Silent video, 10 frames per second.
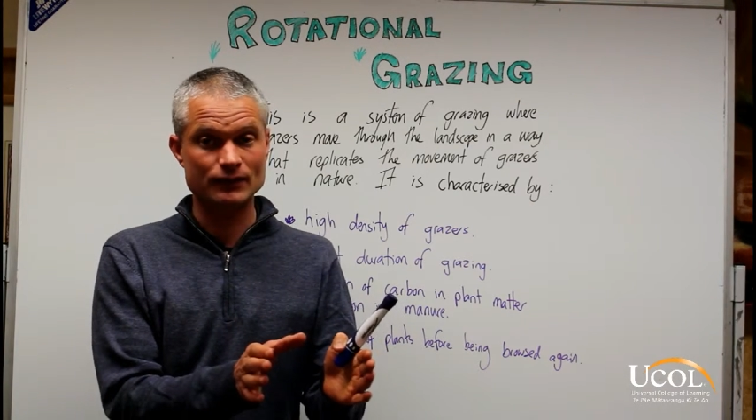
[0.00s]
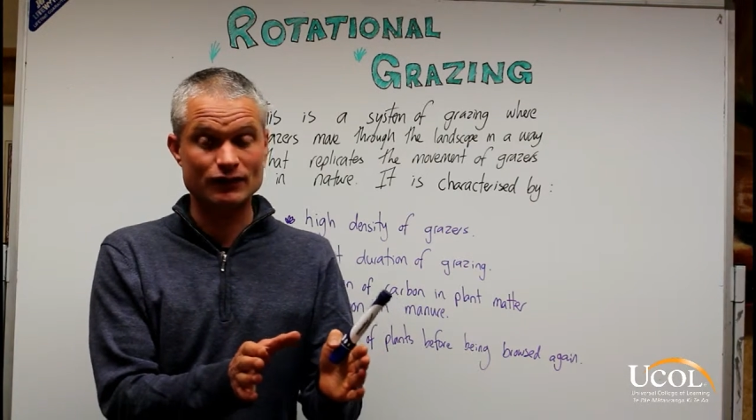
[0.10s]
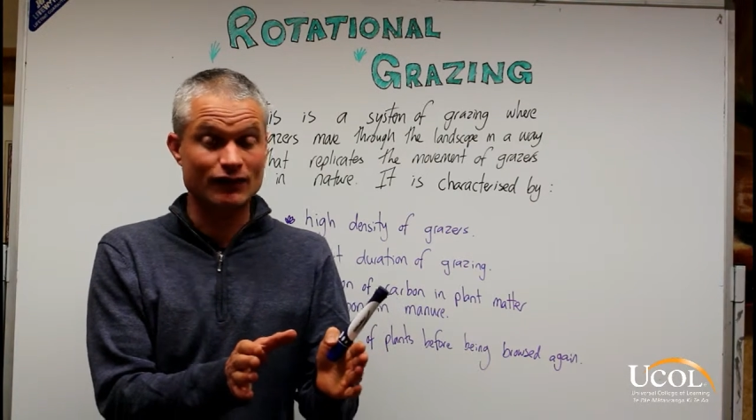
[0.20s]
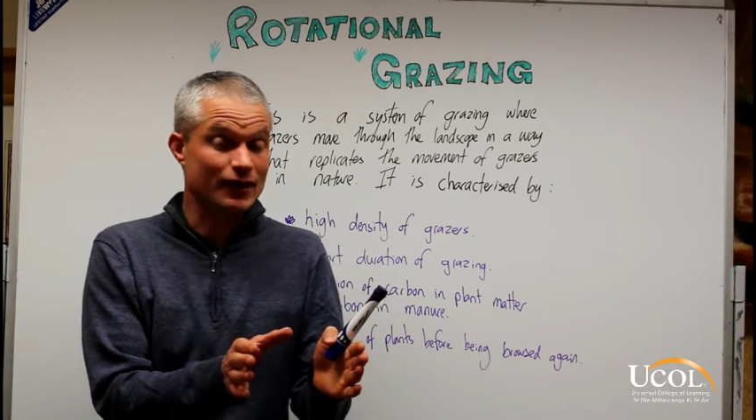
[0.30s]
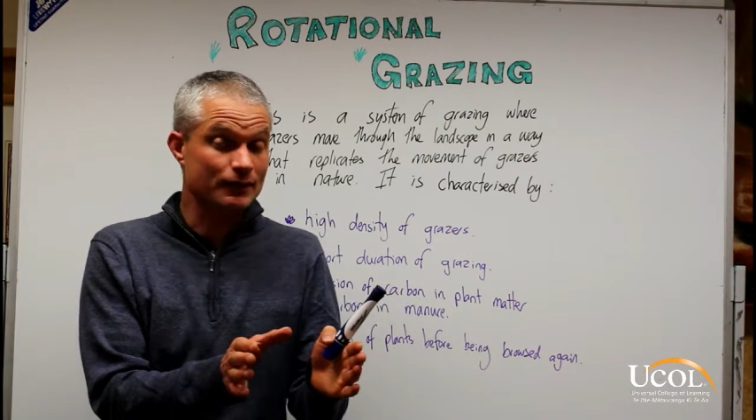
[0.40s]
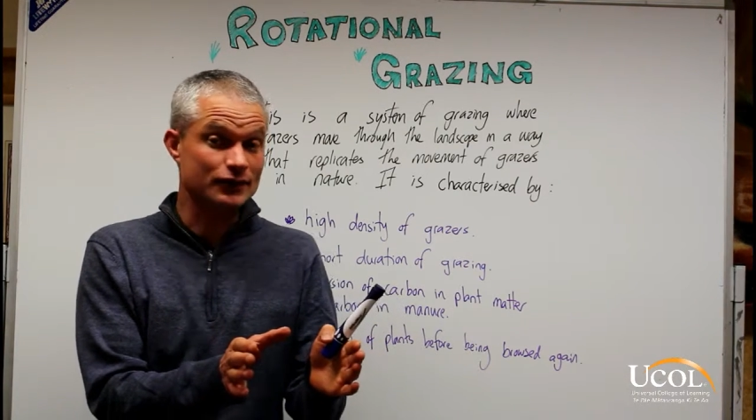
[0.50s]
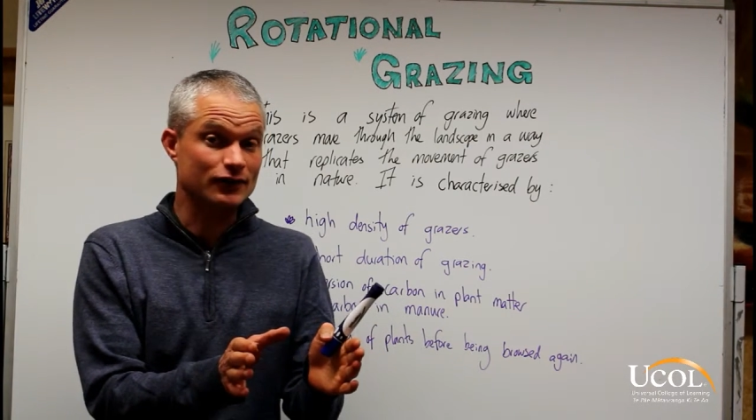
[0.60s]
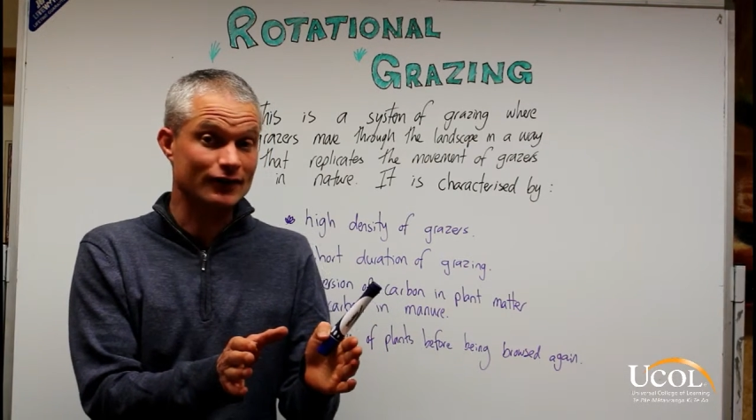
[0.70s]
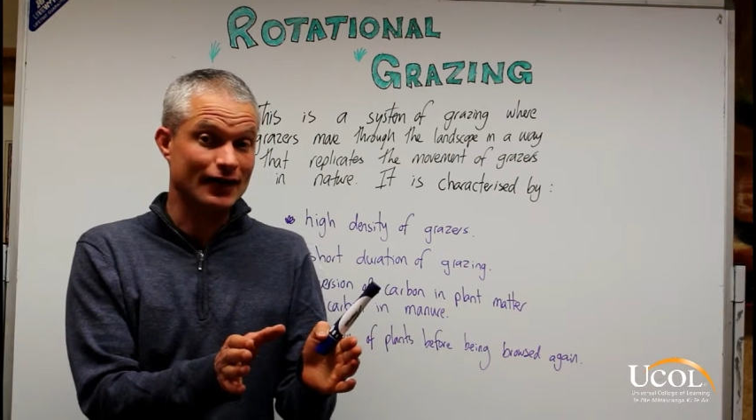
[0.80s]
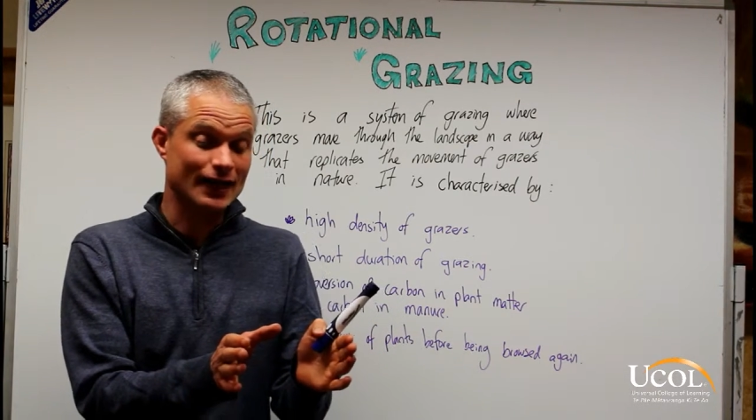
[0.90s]
development
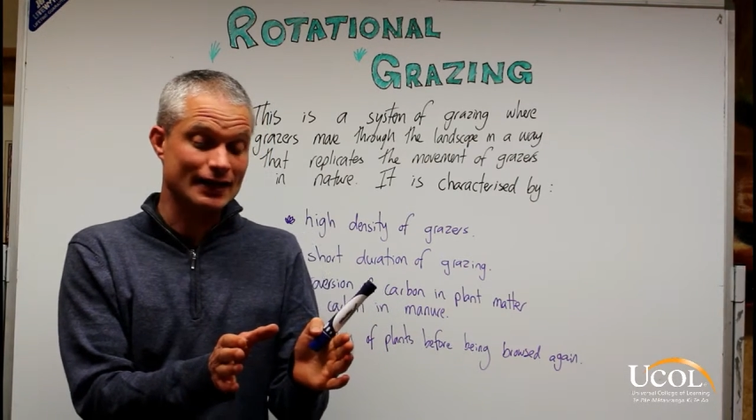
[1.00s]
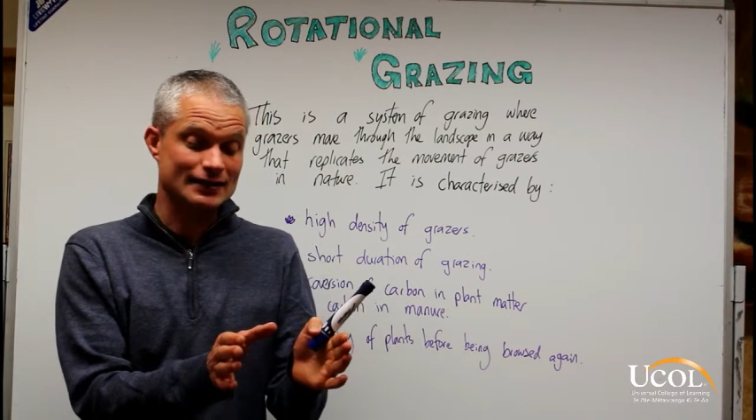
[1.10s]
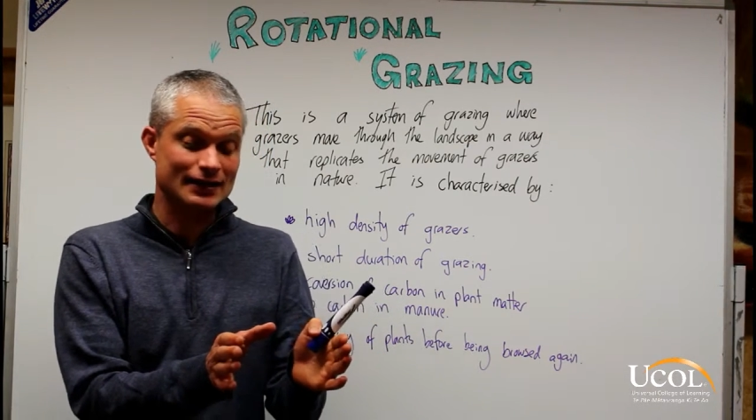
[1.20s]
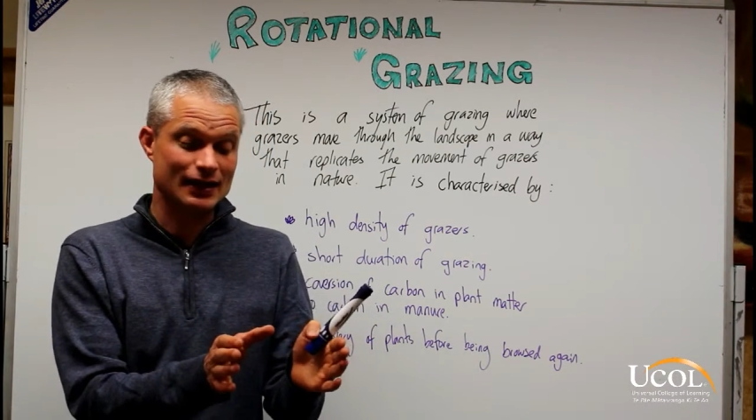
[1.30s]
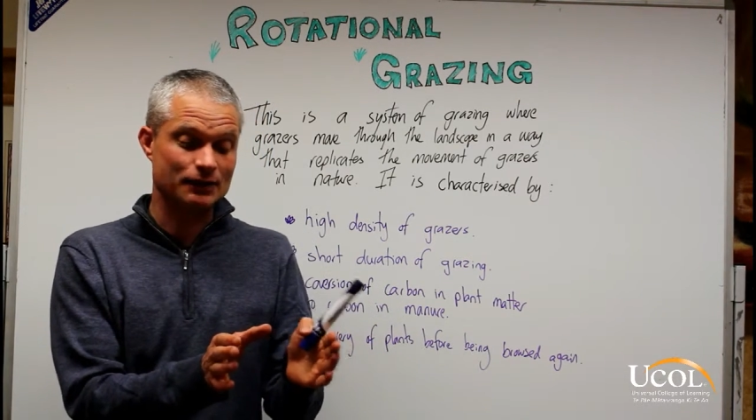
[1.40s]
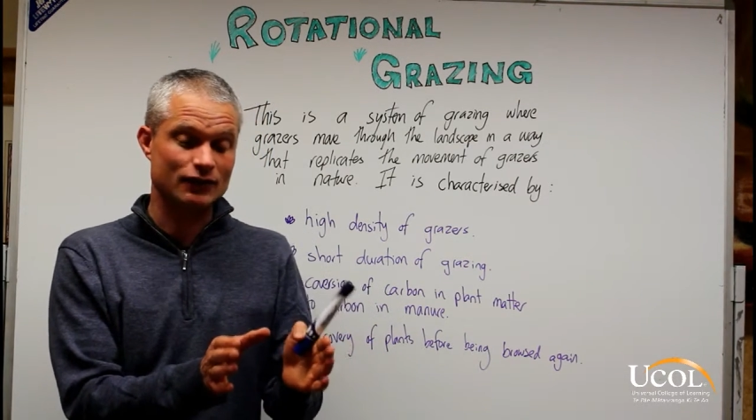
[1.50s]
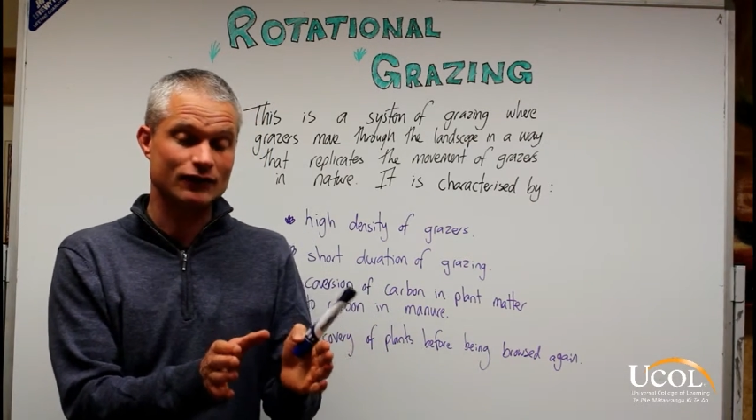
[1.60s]
of that landscape in